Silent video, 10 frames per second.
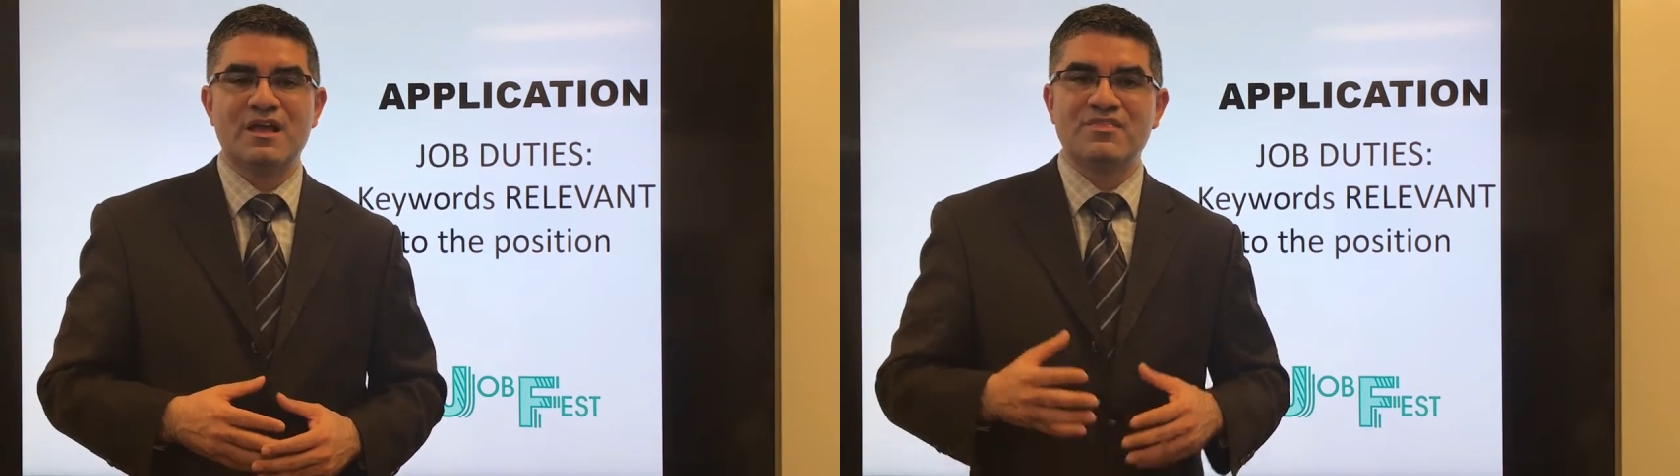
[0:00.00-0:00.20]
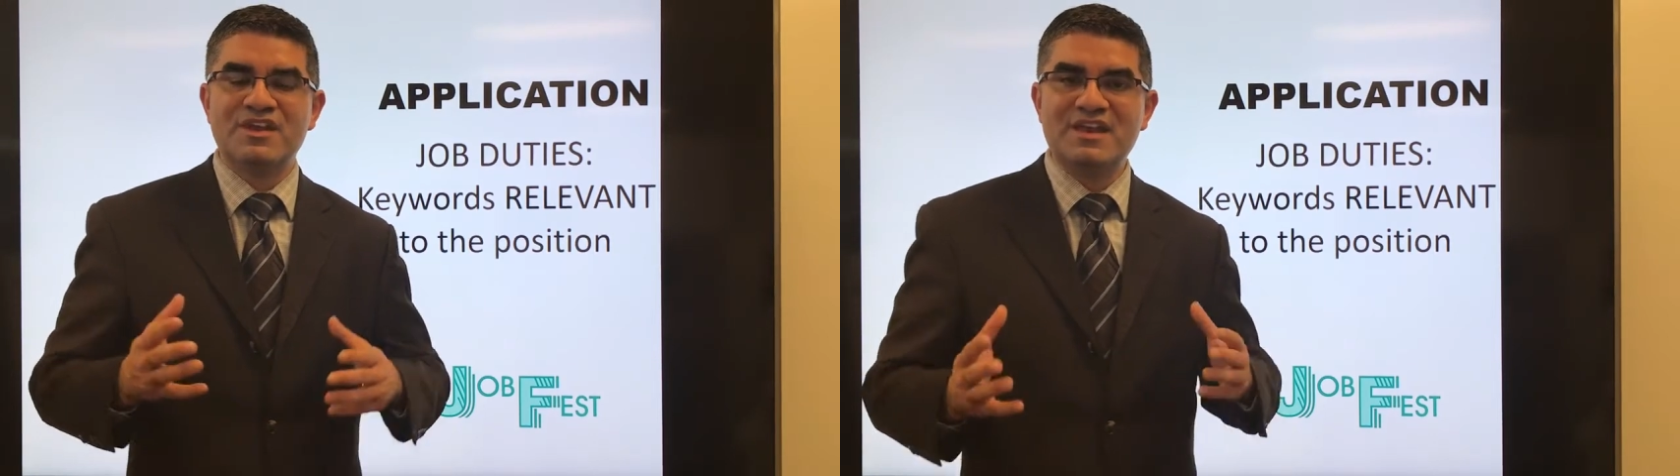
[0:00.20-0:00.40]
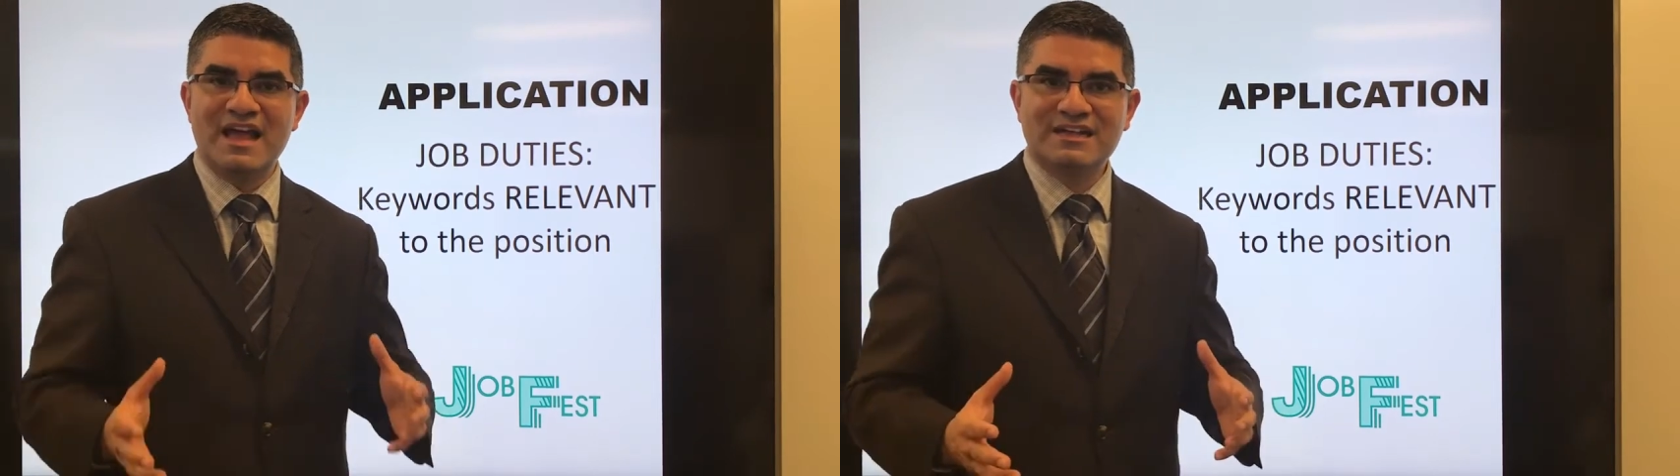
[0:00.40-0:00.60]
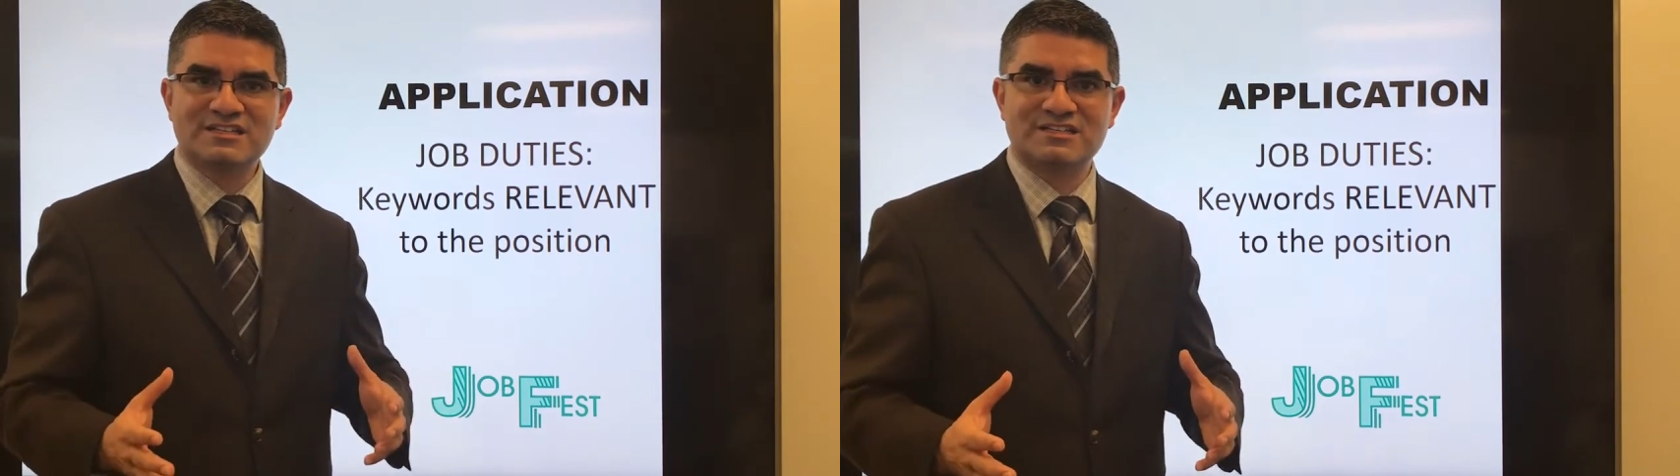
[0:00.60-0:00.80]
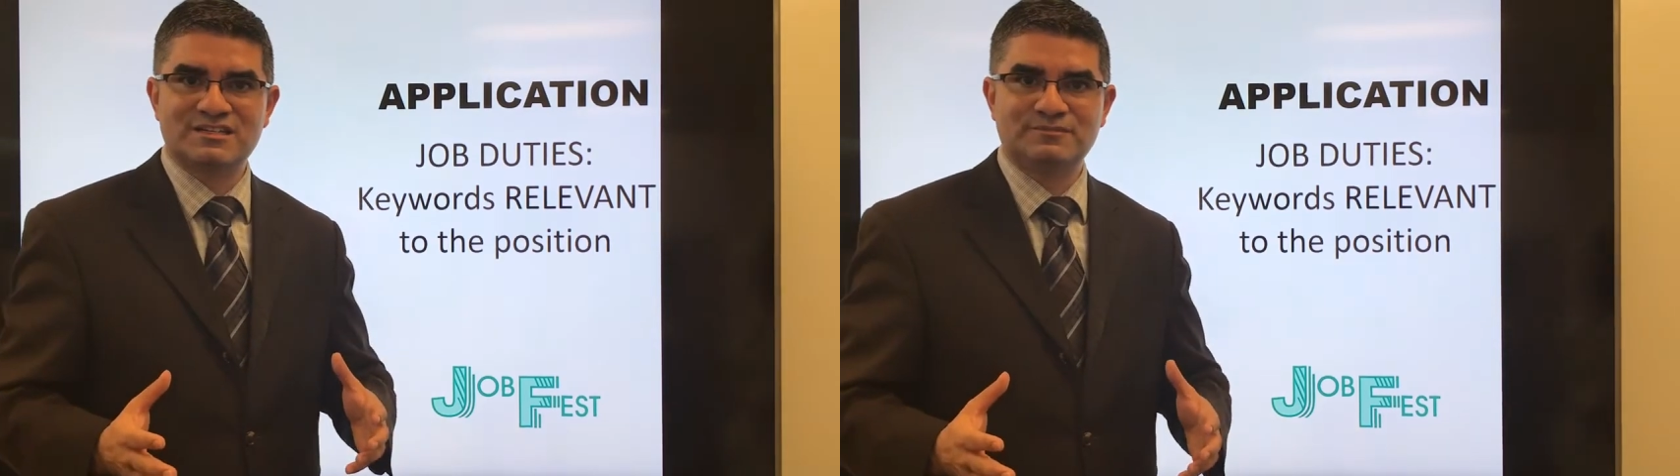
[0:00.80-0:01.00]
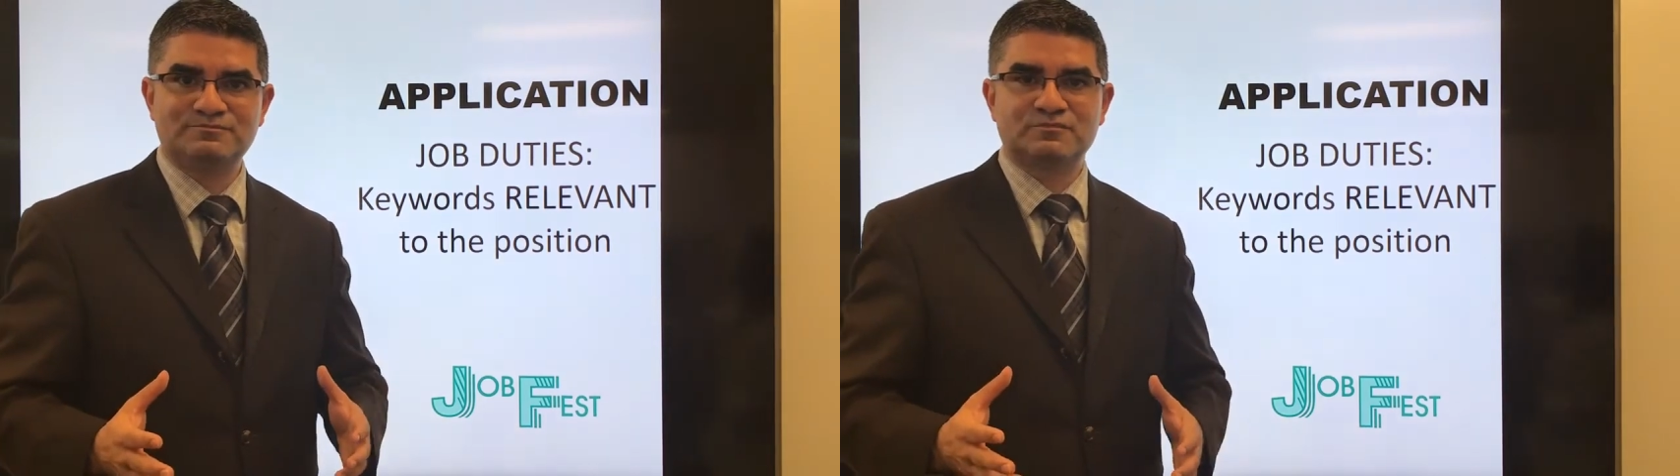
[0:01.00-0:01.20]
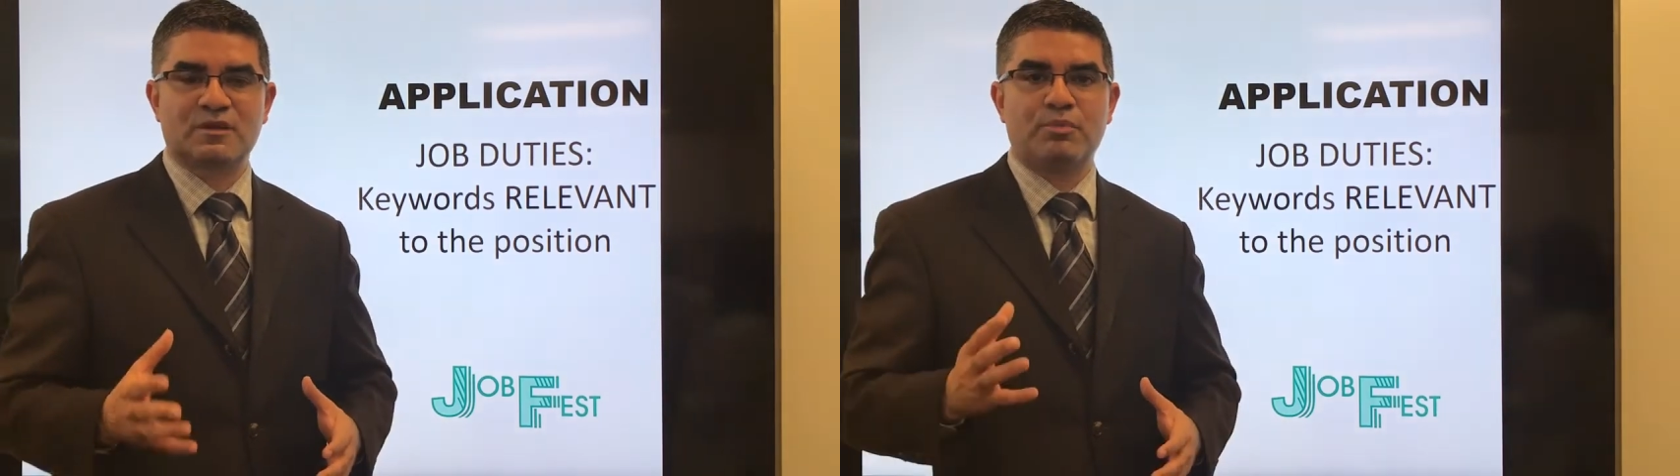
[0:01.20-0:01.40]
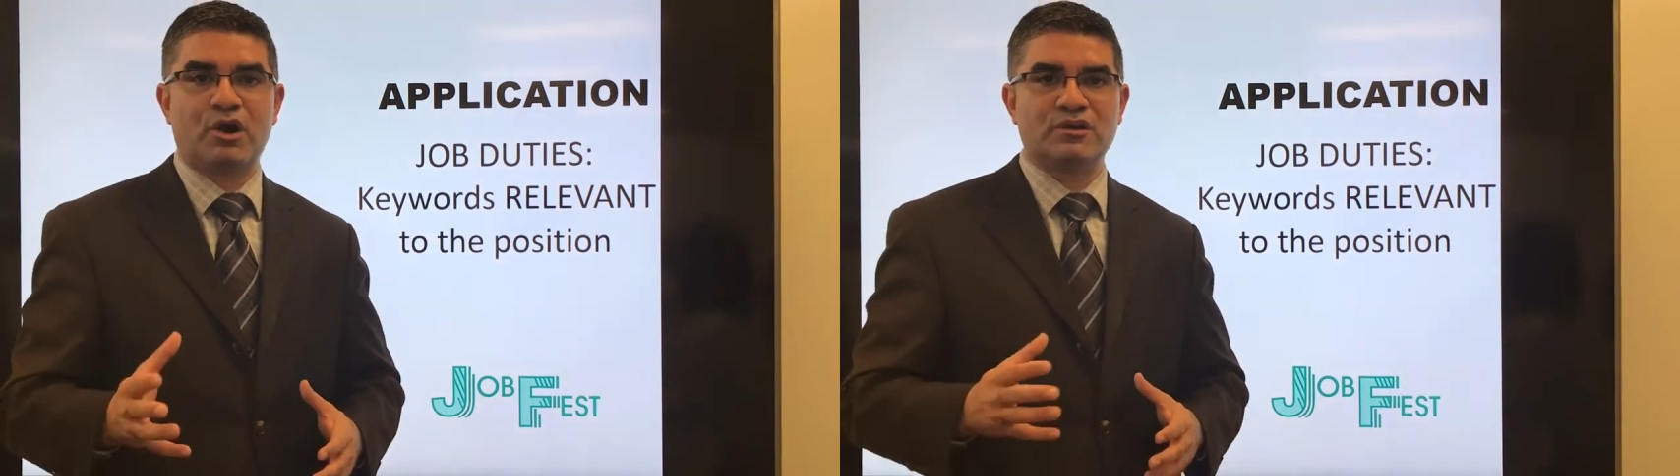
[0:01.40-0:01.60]
The next
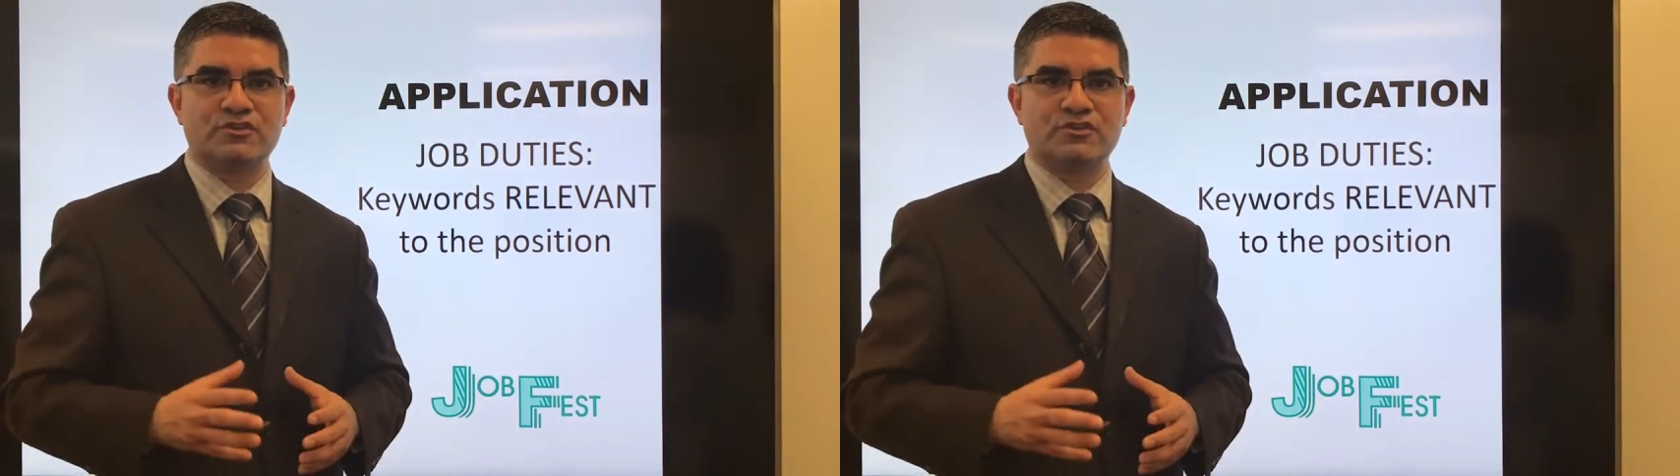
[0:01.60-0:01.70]
part